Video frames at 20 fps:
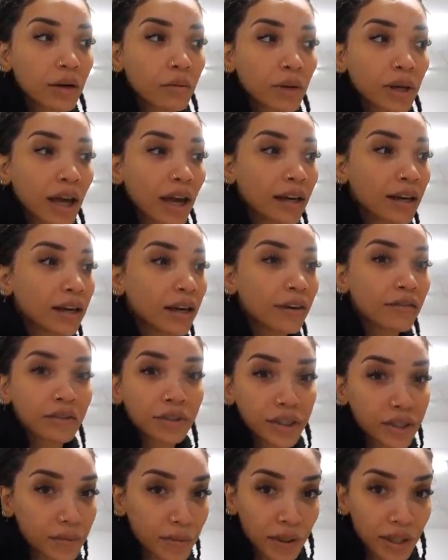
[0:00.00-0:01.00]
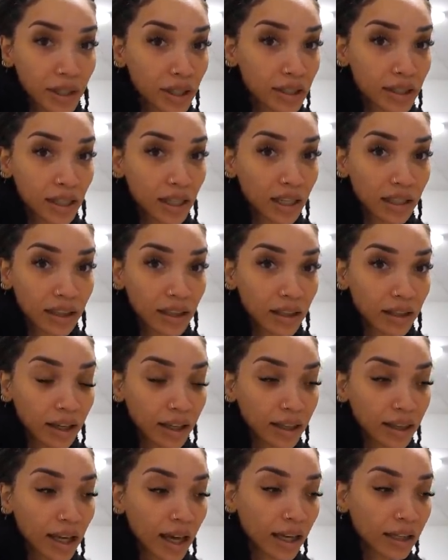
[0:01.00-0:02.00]
and we had never experienced anything
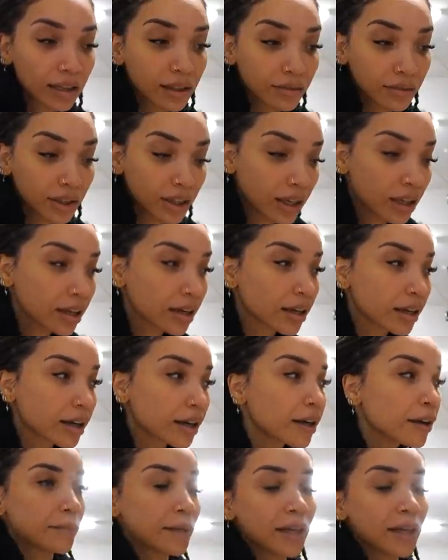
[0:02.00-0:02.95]
like that living here.